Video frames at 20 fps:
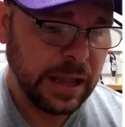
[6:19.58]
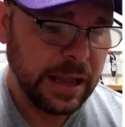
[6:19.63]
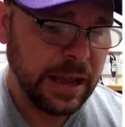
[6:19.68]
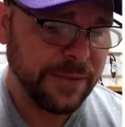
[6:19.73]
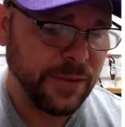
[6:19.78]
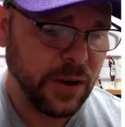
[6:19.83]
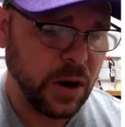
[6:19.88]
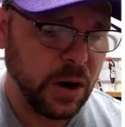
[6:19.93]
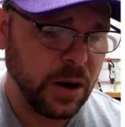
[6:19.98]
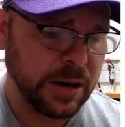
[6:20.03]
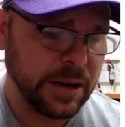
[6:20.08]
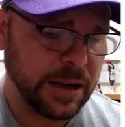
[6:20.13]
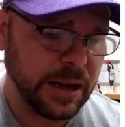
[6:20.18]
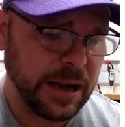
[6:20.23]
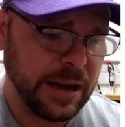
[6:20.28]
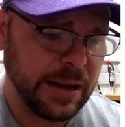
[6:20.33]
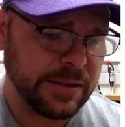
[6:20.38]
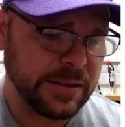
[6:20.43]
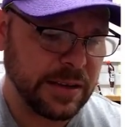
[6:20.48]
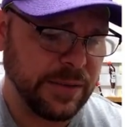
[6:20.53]
I have
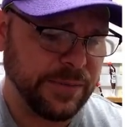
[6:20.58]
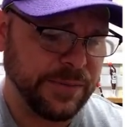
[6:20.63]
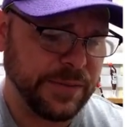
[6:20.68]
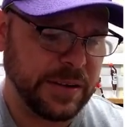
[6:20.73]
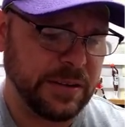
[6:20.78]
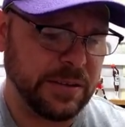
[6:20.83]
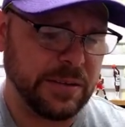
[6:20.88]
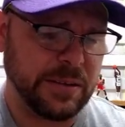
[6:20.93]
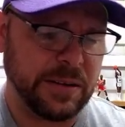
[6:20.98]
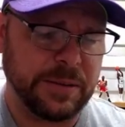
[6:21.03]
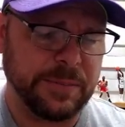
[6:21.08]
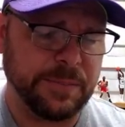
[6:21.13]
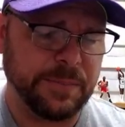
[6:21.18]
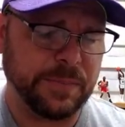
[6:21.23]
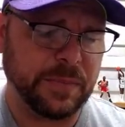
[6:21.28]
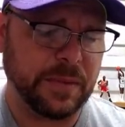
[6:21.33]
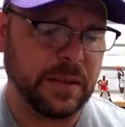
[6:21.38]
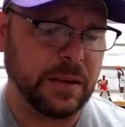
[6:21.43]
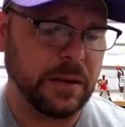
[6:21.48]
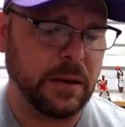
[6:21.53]
archives, I found a
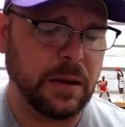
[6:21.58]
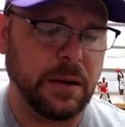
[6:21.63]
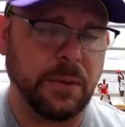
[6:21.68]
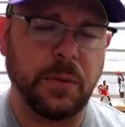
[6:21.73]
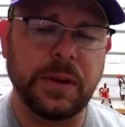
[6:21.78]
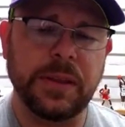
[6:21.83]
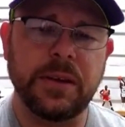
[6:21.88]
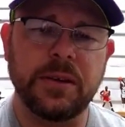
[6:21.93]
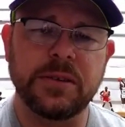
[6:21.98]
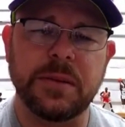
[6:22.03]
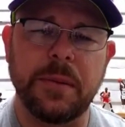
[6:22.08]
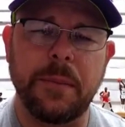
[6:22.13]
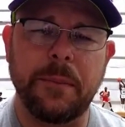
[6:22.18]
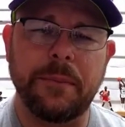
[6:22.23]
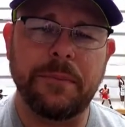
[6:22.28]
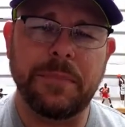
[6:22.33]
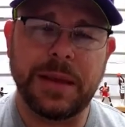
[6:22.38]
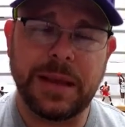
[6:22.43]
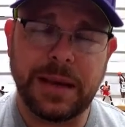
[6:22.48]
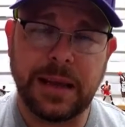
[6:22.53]
one of
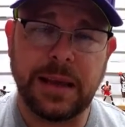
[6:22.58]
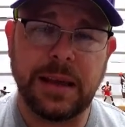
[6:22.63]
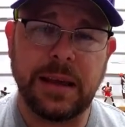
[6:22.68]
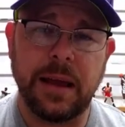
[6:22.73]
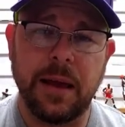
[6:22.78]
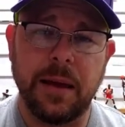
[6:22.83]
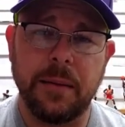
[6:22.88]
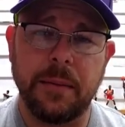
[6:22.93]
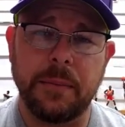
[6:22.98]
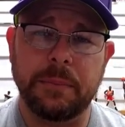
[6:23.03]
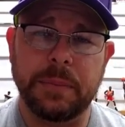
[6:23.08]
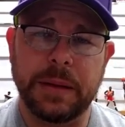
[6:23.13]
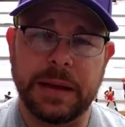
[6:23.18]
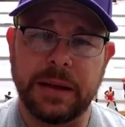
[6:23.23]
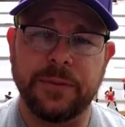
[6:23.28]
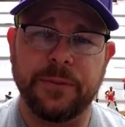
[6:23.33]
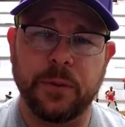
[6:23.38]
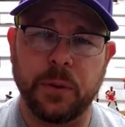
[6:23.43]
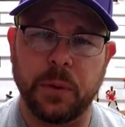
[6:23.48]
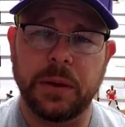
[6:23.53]
those mini
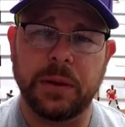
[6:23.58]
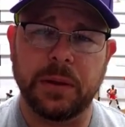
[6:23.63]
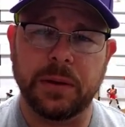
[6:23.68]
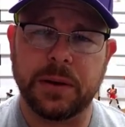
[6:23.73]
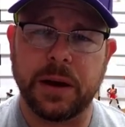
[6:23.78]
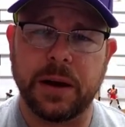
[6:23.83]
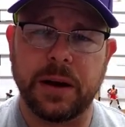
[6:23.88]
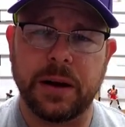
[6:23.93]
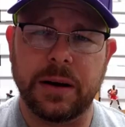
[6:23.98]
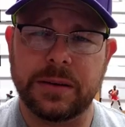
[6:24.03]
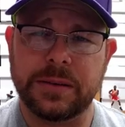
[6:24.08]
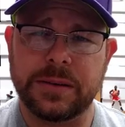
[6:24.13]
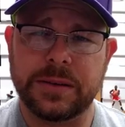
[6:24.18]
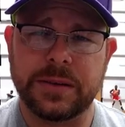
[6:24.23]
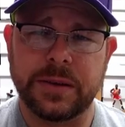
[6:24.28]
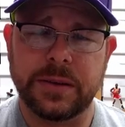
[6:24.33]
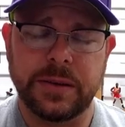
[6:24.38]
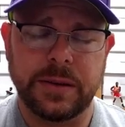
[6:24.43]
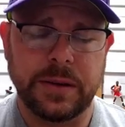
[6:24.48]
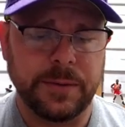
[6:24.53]
big foil
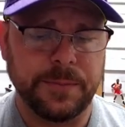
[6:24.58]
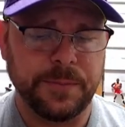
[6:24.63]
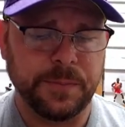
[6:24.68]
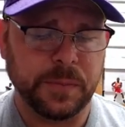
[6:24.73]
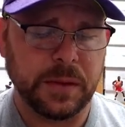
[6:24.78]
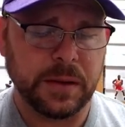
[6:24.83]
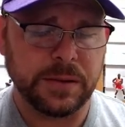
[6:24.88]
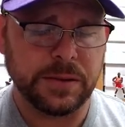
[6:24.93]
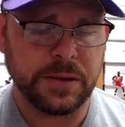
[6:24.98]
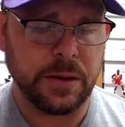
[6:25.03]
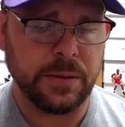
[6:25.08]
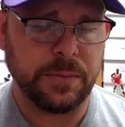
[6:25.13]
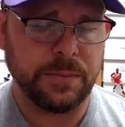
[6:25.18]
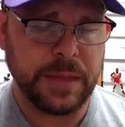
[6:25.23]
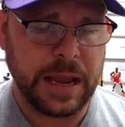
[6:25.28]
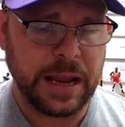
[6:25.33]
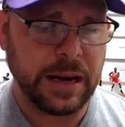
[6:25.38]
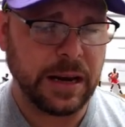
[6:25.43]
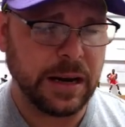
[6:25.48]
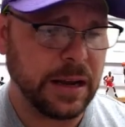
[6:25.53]
cards, so
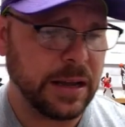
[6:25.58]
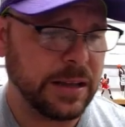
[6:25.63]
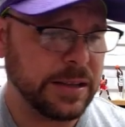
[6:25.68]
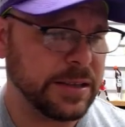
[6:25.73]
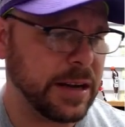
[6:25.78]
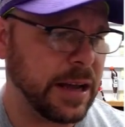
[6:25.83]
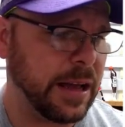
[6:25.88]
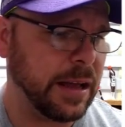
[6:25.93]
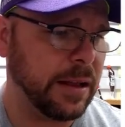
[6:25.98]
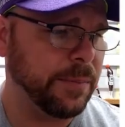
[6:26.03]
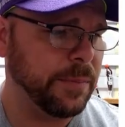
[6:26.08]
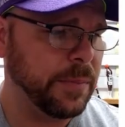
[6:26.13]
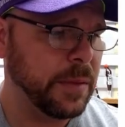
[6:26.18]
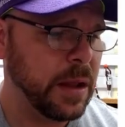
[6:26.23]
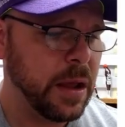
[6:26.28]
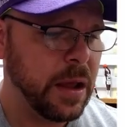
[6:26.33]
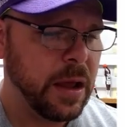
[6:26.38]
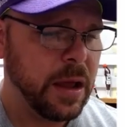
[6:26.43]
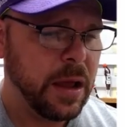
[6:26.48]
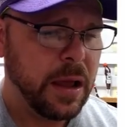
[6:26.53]
89 style,
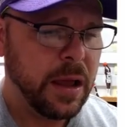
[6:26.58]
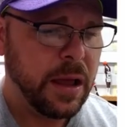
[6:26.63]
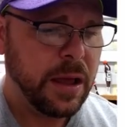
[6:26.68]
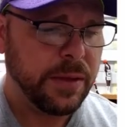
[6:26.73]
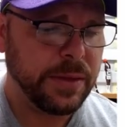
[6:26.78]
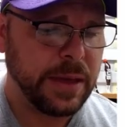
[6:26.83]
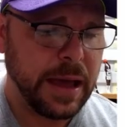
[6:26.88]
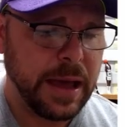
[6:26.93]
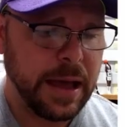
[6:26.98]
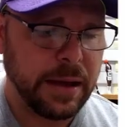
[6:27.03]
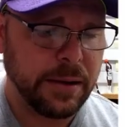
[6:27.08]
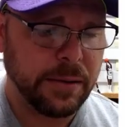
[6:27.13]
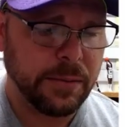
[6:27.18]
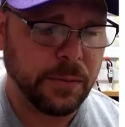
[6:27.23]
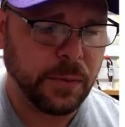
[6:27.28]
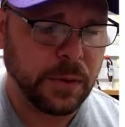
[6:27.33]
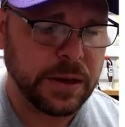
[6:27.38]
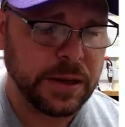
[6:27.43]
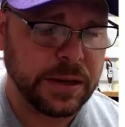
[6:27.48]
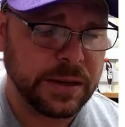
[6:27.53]
that
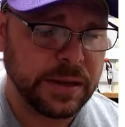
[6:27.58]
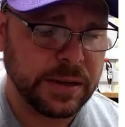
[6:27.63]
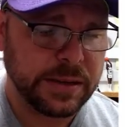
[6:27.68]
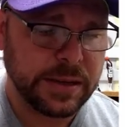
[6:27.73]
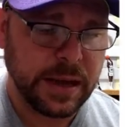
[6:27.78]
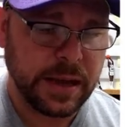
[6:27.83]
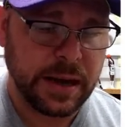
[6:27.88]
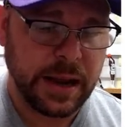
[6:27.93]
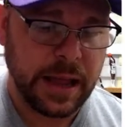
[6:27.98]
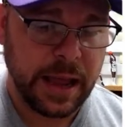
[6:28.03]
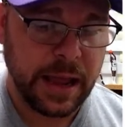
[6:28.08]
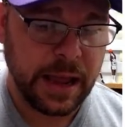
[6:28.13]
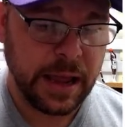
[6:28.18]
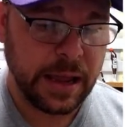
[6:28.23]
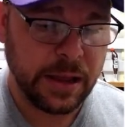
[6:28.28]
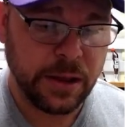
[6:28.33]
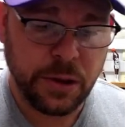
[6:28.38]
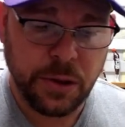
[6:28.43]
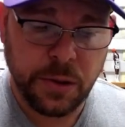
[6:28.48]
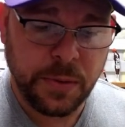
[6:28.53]
was said,
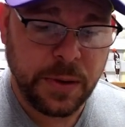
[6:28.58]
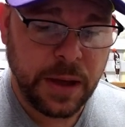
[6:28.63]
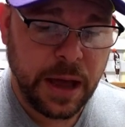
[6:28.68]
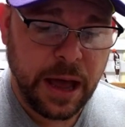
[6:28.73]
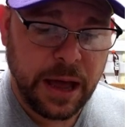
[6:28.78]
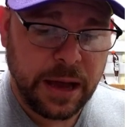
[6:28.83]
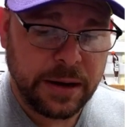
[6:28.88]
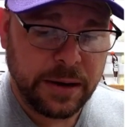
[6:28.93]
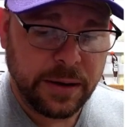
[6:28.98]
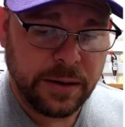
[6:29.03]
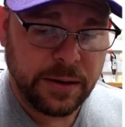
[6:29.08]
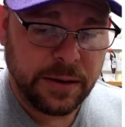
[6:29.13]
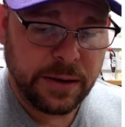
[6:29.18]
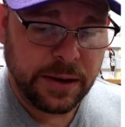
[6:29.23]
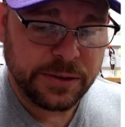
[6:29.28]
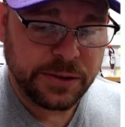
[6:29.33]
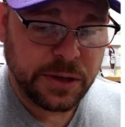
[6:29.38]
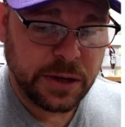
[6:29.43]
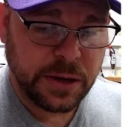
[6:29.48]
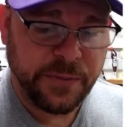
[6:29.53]
hey, you got
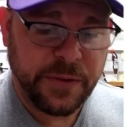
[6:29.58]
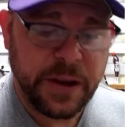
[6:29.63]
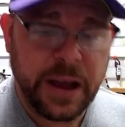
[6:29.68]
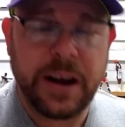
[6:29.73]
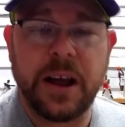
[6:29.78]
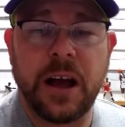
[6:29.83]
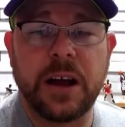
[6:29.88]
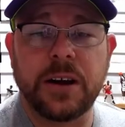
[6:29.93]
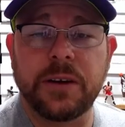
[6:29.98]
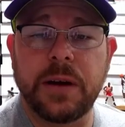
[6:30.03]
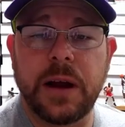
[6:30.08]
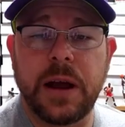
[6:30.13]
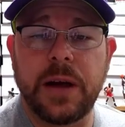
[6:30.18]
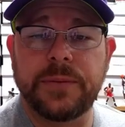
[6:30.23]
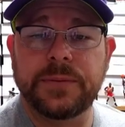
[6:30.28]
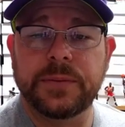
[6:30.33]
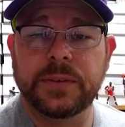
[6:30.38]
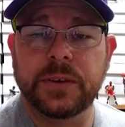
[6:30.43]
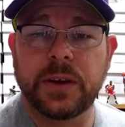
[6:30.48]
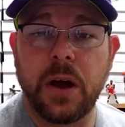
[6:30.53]
a certified
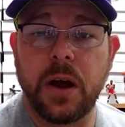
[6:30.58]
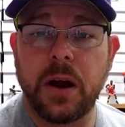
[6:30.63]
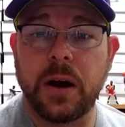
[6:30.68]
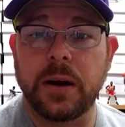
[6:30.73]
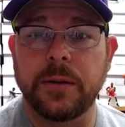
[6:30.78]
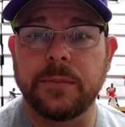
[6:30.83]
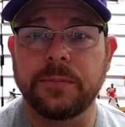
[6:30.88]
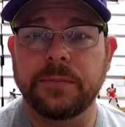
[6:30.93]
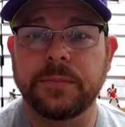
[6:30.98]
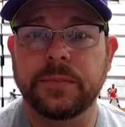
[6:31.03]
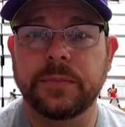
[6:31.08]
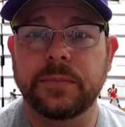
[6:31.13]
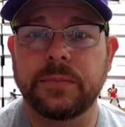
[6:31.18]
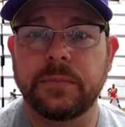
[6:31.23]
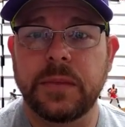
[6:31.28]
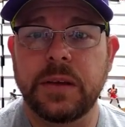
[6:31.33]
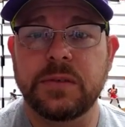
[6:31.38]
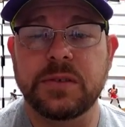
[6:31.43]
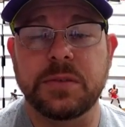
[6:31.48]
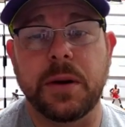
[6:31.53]
autograph card.
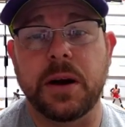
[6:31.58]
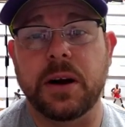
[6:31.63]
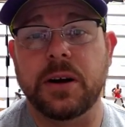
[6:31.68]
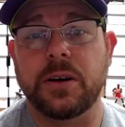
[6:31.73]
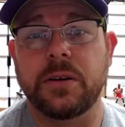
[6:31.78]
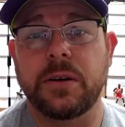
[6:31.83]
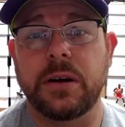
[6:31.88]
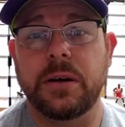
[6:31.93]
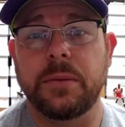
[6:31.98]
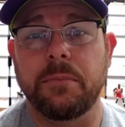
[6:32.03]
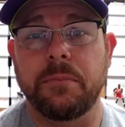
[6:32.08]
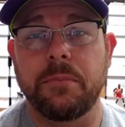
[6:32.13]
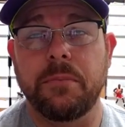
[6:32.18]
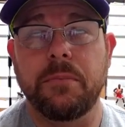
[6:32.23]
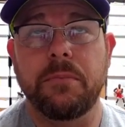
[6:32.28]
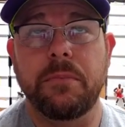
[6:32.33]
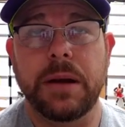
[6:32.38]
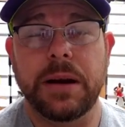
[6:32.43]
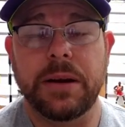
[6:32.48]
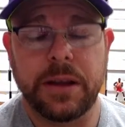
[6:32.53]
It was Mar
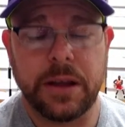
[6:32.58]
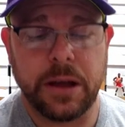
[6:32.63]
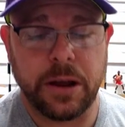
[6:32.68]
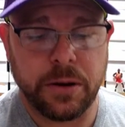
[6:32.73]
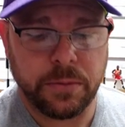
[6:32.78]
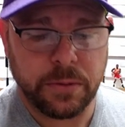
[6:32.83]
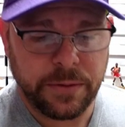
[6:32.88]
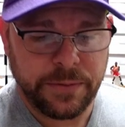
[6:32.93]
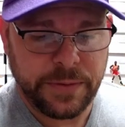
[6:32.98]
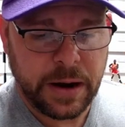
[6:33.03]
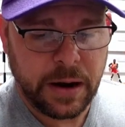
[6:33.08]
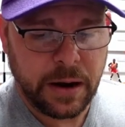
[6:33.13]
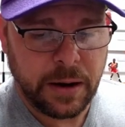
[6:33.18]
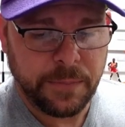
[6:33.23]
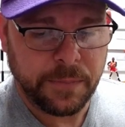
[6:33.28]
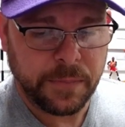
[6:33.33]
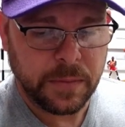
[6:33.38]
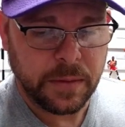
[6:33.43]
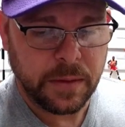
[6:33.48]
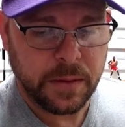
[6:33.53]
Mariano Rivera,